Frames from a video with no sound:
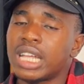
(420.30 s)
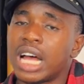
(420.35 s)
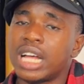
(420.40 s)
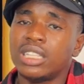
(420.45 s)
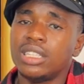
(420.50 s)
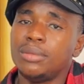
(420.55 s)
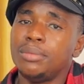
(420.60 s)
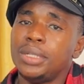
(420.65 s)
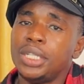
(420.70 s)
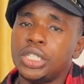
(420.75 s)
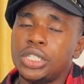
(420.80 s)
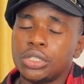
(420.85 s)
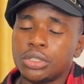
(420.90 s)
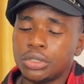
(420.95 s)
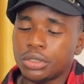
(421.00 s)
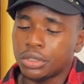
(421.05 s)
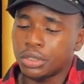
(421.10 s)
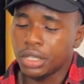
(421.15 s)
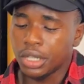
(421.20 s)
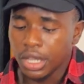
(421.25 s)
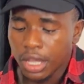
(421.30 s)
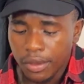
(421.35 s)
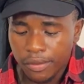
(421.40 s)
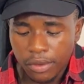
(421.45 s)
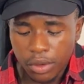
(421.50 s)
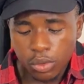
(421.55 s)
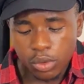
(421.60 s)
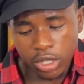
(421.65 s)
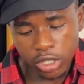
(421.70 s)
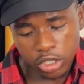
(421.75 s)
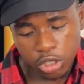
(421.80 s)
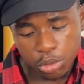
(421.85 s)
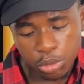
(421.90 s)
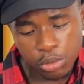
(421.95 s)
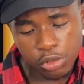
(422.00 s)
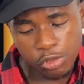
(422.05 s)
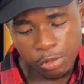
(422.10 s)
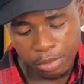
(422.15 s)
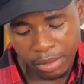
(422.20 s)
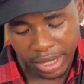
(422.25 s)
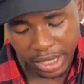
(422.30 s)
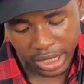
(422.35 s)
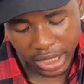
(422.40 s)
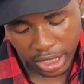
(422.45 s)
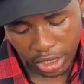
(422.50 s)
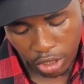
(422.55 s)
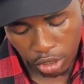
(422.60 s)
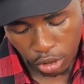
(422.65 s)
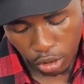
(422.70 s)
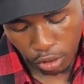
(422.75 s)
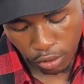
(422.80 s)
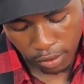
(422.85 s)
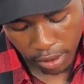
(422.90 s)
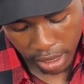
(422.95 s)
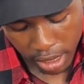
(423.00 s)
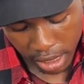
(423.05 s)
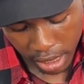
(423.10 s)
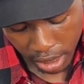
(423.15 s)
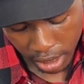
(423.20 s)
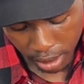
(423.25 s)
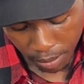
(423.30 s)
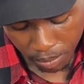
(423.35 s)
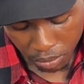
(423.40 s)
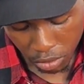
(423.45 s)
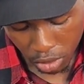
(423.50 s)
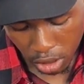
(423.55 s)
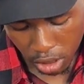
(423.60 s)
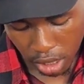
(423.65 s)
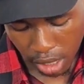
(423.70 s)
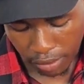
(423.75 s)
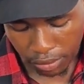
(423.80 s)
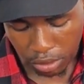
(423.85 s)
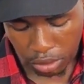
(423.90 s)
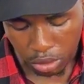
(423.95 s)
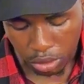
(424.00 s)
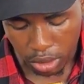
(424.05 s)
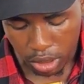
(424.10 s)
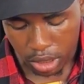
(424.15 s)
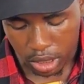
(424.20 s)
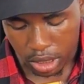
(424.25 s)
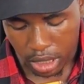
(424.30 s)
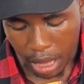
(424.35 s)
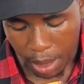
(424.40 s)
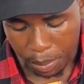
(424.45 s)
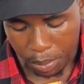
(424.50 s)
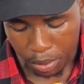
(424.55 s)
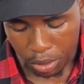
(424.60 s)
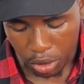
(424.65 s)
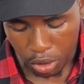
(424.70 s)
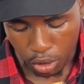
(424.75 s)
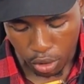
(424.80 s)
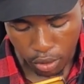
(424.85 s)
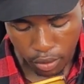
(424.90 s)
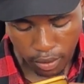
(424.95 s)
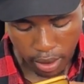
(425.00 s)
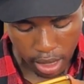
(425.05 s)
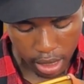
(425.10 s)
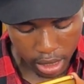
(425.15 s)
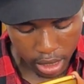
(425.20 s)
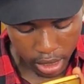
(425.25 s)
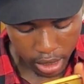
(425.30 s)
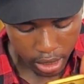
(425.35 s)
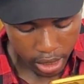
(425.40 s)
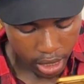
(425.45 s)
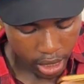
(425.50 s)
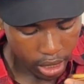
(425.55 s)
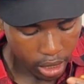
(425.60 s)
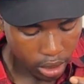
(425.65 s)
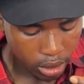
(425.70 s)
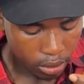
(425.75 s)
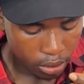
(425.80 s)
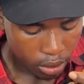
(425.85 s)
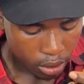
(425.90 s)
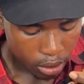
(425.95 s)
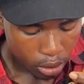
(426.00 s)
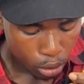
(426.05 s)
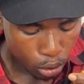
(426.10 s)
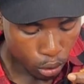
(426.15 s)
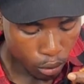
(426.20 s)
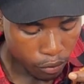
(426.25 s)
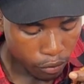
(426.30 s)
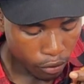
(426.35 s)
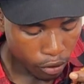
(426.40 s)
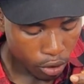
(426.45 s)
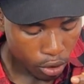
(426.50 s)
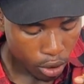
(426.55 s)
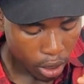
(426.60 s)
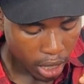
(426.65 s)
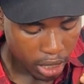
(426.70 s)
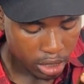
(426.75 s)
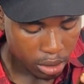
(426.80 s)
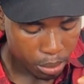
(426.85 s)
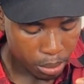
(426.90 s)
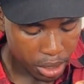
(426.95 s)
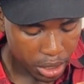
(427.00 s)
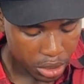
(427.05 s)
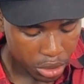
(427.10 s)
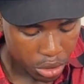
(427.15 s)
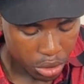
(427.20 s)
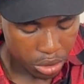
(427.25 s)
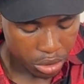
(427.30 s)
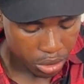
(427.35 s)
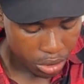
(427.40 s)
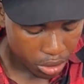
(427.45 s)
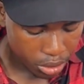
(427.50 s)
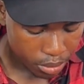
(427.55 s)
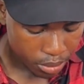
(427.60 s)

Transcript: animation. If you want movement in your overlay, all you have to do is tap on your overlay, then look for animation.